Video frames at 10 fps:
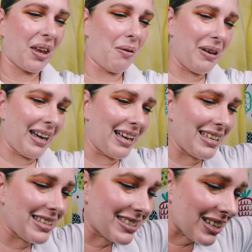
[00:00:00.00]

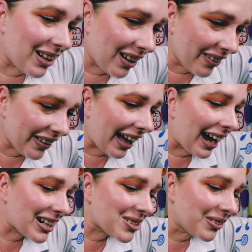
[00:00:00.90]
Because all the
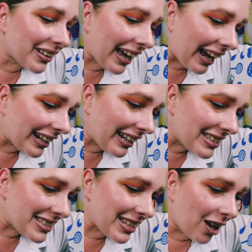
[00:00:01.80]
actual candy
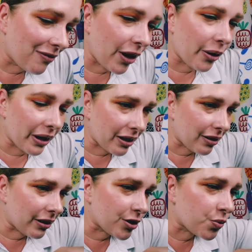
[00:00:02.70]
itself. Oh,
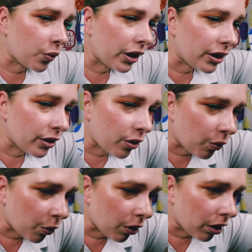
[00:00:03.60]
there's one
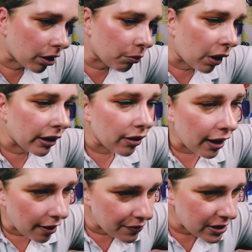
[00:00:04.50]
corn one
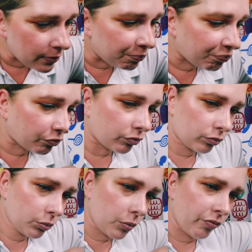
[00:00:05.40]
left.
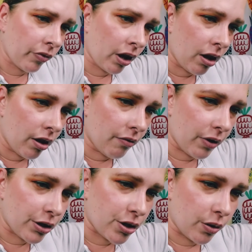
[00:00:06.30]

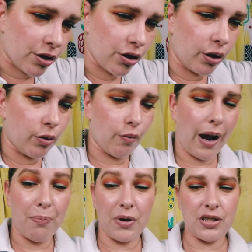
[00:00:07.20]
Also, I'll show you the
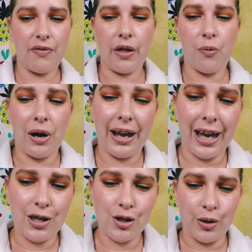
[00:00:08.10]
wrappers of the other one. I
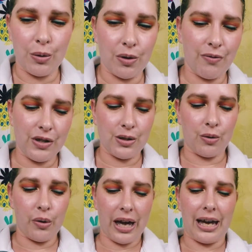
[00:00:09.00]
can't show you the
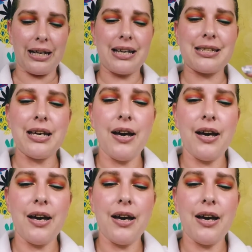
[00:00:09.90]
physical candies.